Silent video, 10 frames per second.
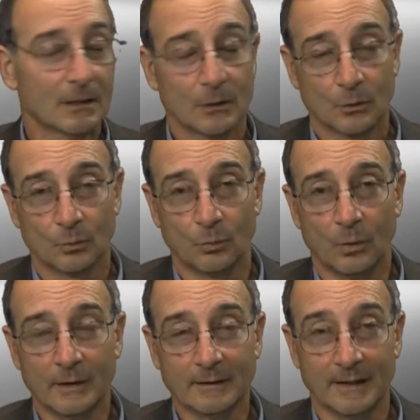
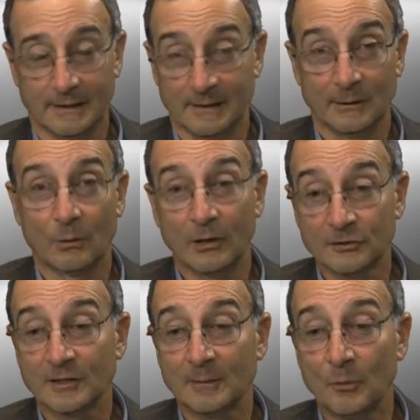One, and there are
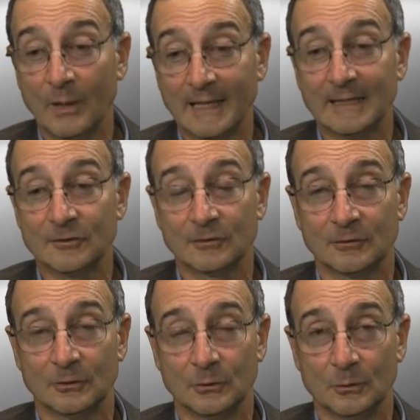some ways
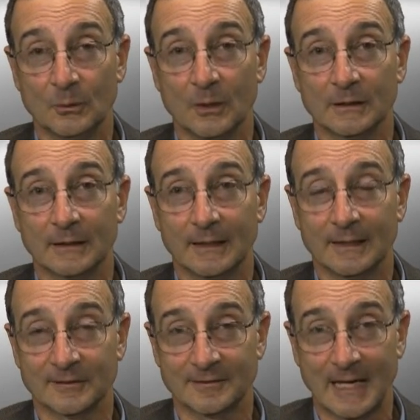to
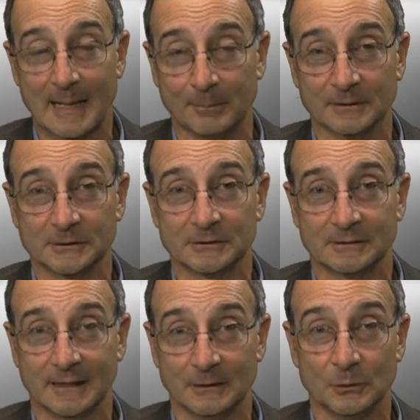establish
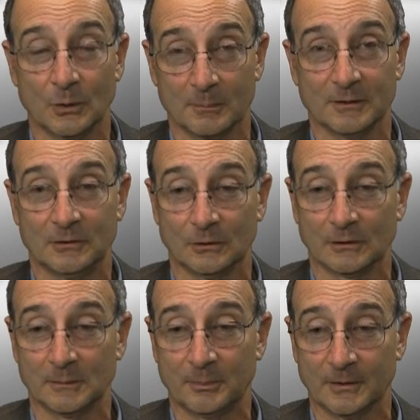that you are
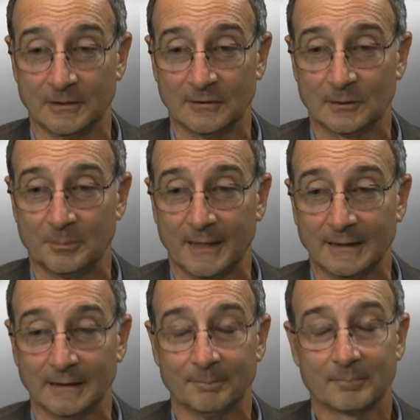materially
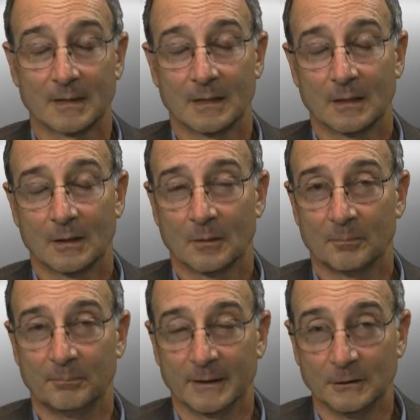participating,
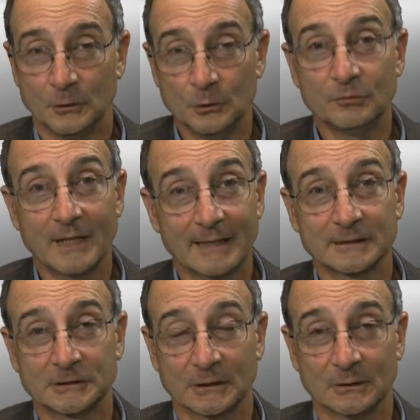but you've got to
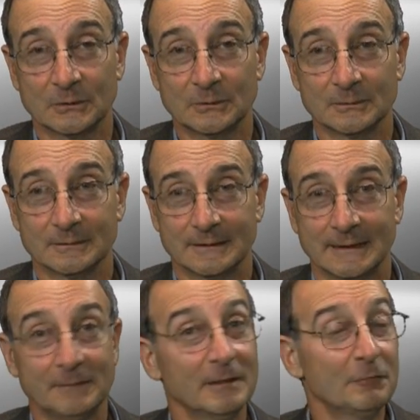show,
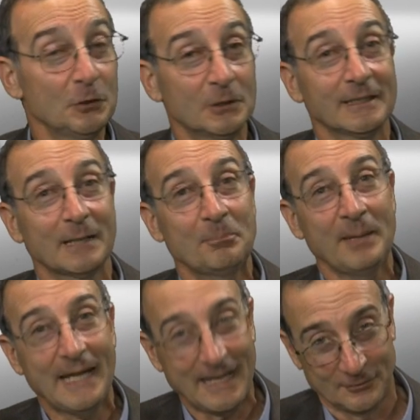even if you can get
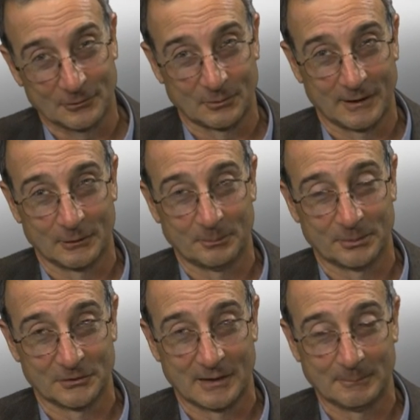past the rental
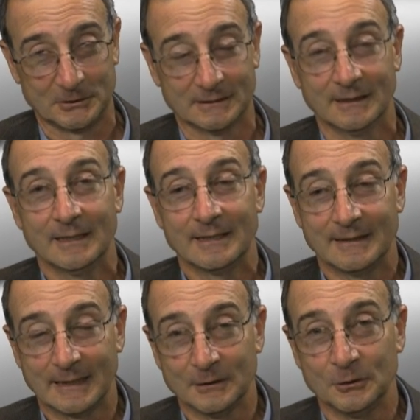presumption,
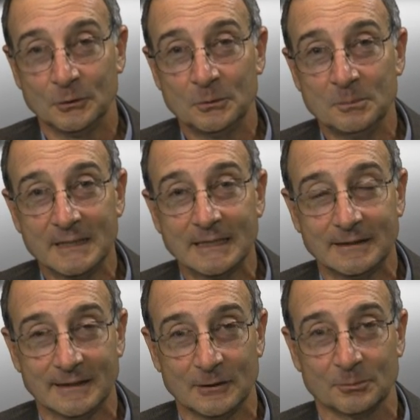that you meet
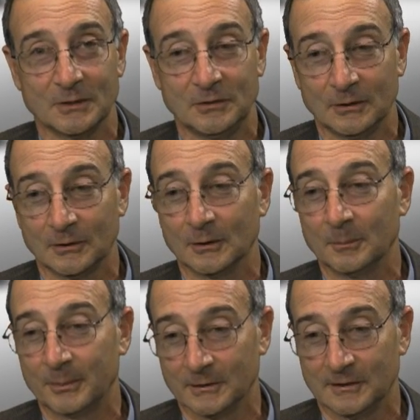these material
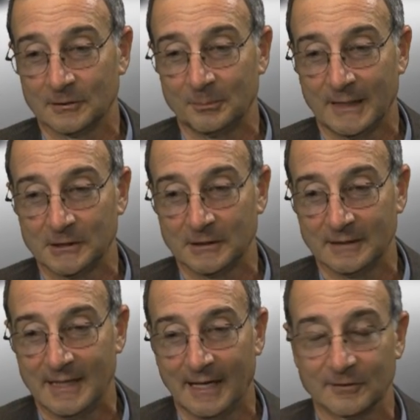participation
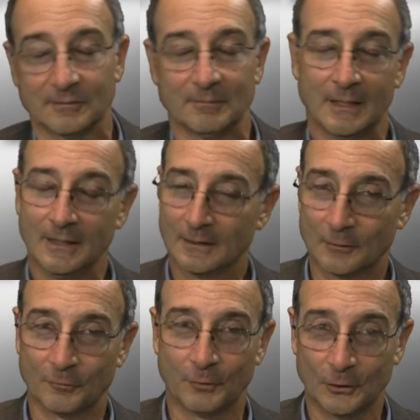tests. The
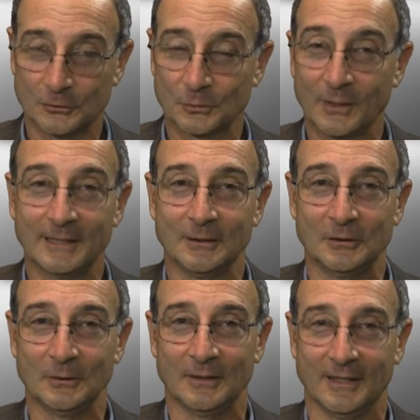first way to
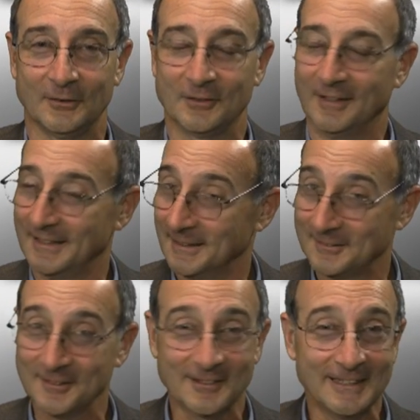do this, and this
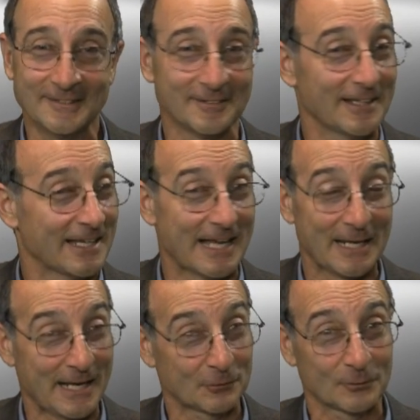isn't easy, and I
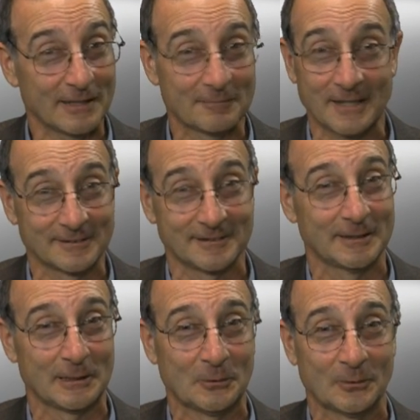actually have not seen
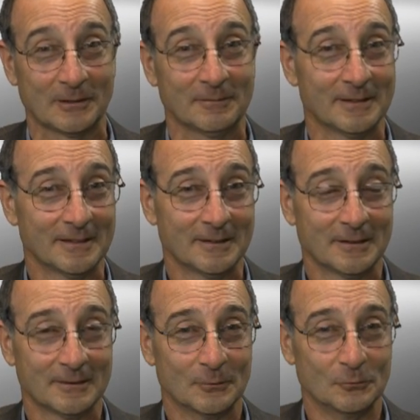anyone
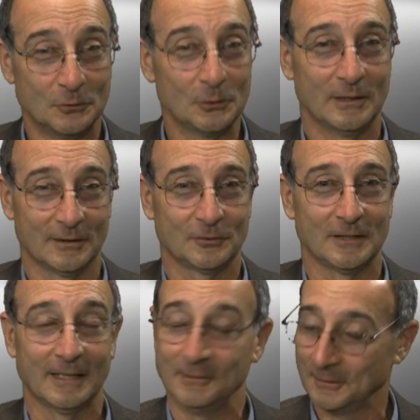do this
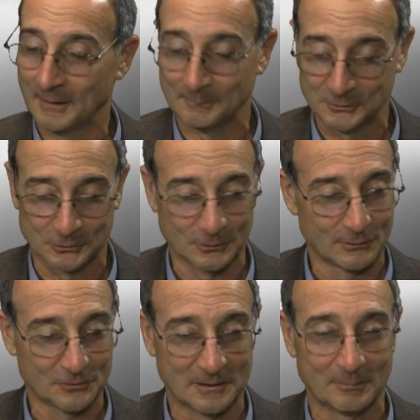yet, and I'm sure
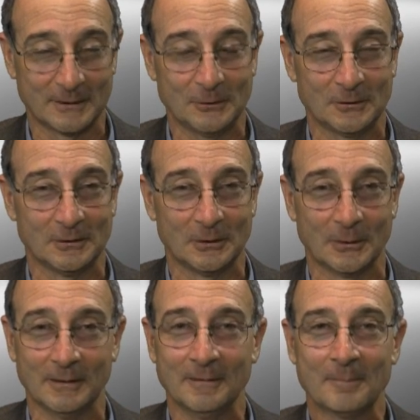there's somebody who can do
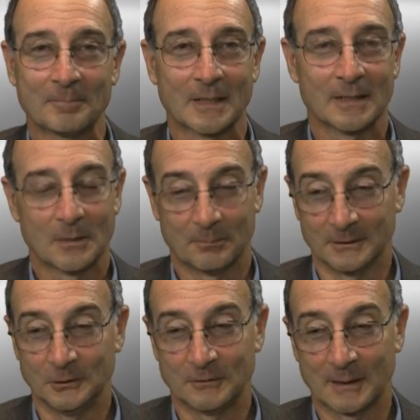it, but
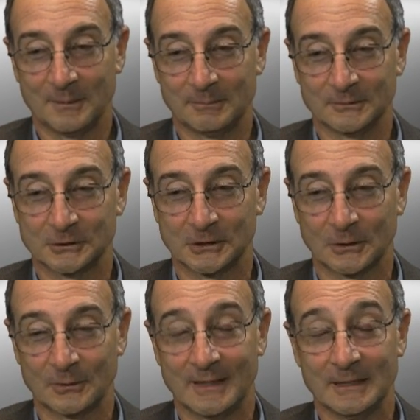you've got to be able to
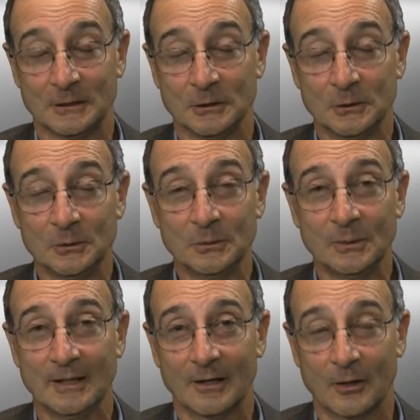show that you
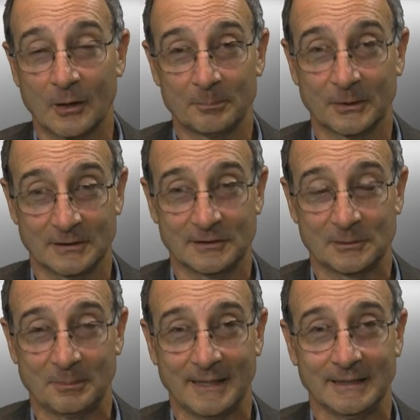are
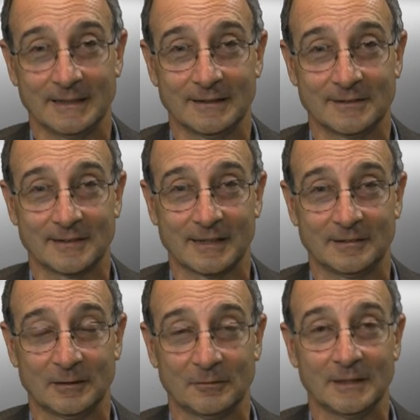participating in this
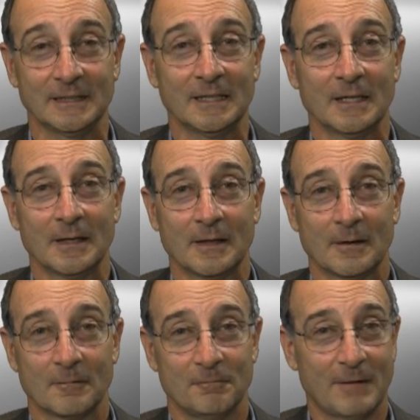activity
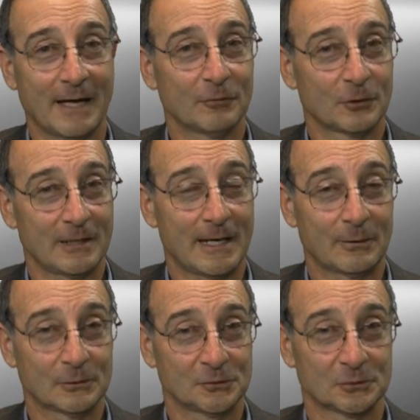500
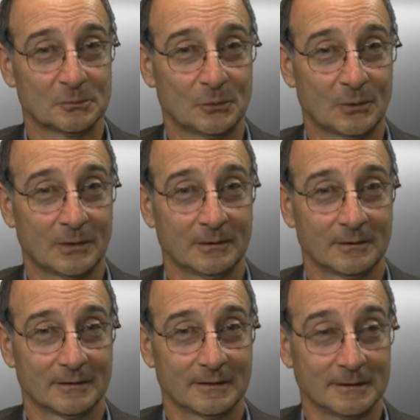hours or more
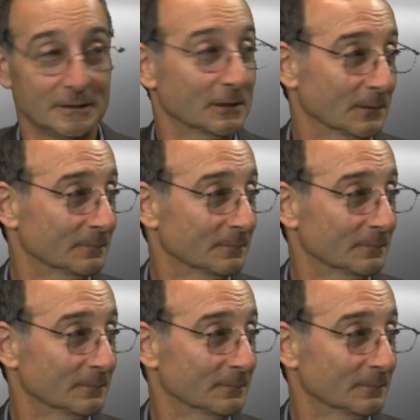a year.